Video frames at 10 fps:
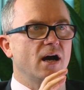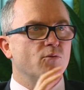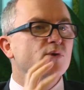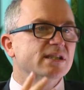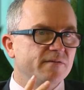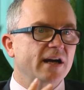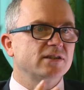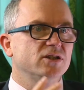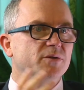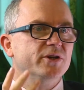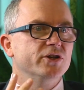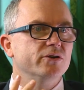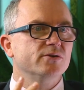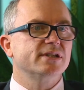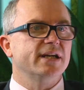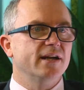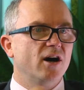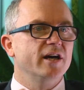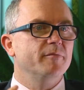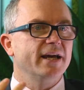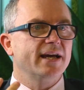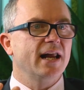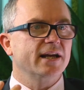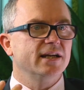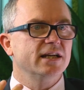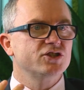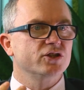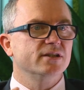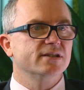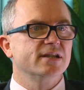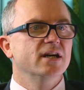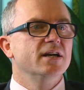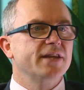a risk factor to be used in I M A calculations,